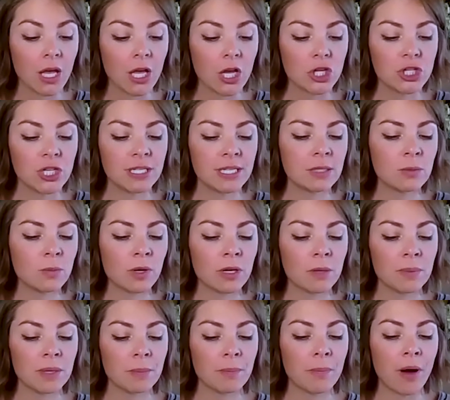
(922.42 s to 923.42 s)
She didn't want
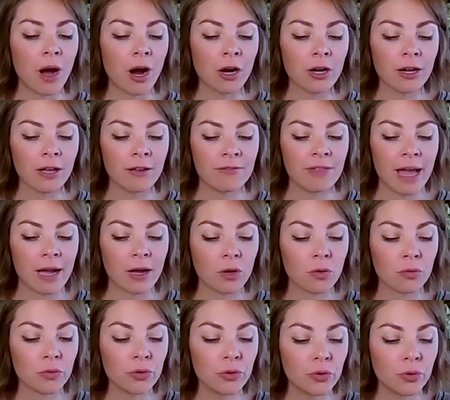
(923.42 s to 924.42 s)
to be part of that
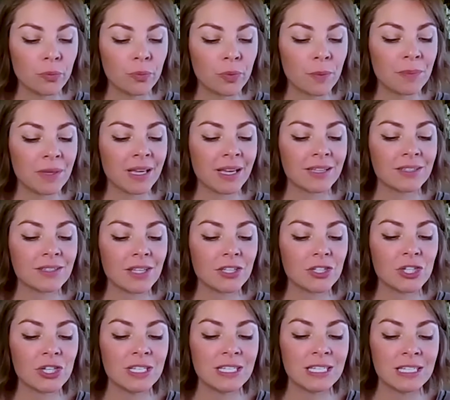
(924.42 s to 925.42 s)
group because
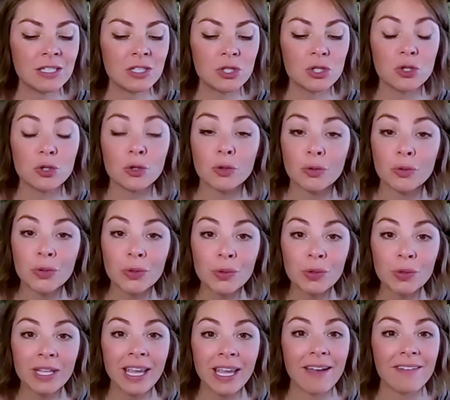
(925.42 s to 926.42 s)
she didn't
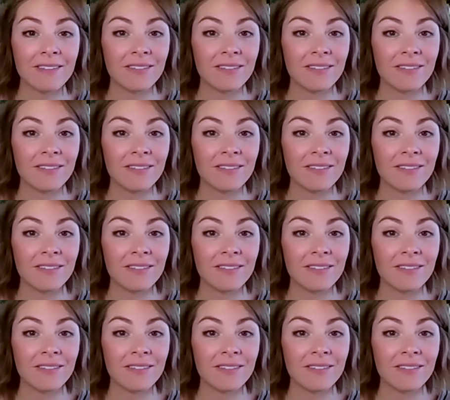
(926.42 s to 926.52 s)
truly